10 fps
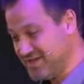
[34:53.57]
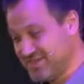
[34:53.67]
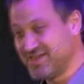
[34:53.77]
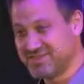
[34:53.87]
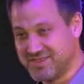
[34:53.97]

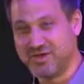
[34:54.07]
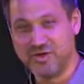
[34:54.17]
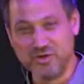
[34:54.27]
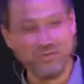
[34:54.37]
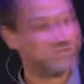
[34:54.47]
that the,
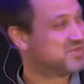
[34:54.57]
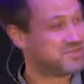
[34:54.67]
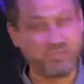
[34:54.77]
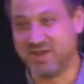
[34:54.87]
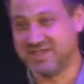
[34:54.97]
uh, that the
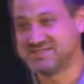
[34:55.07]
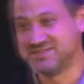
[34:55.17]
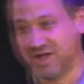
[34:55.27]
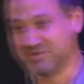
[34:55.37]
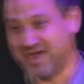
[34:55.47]
police
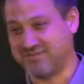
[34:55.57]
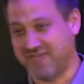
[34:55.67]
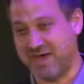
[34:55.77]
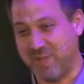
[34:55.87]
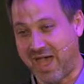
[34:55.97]
don't have
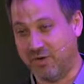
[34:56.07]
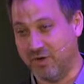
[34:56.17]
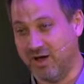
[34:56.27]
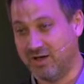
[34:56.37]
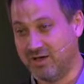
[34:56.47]
that
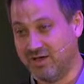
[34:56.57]
power.